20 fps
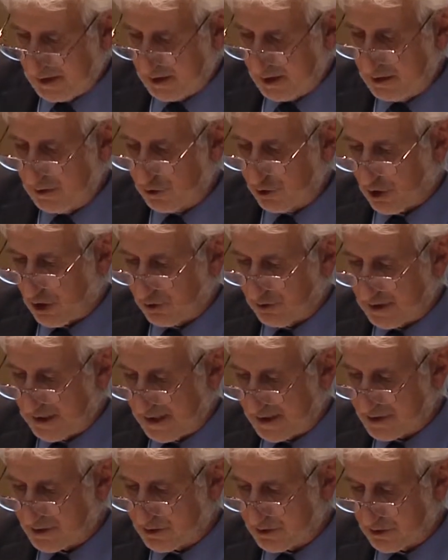in the
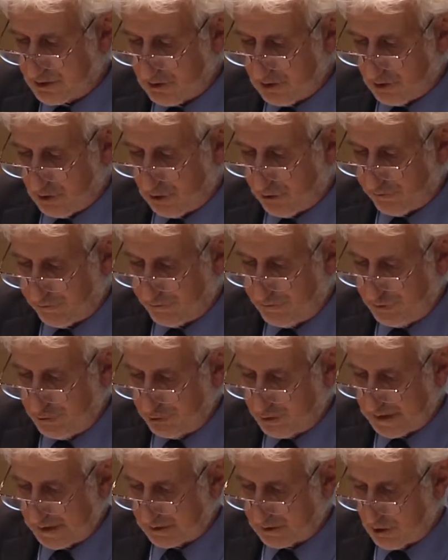context of new
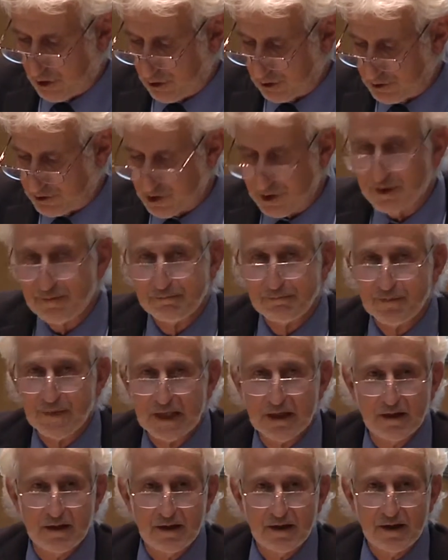technology.
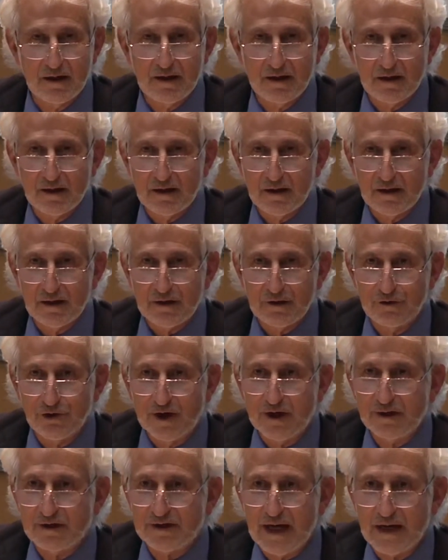The
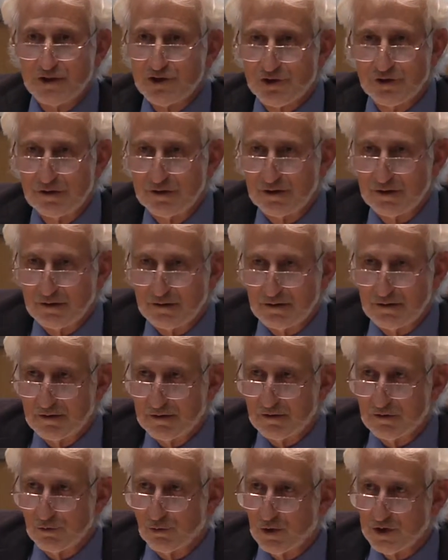intention
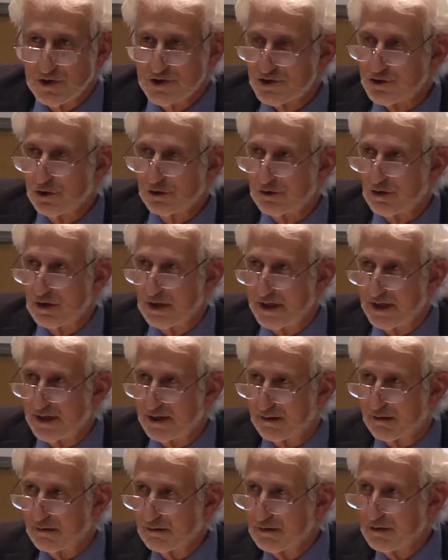was
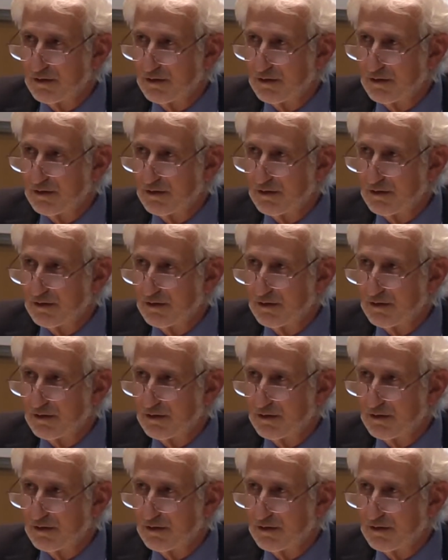certainly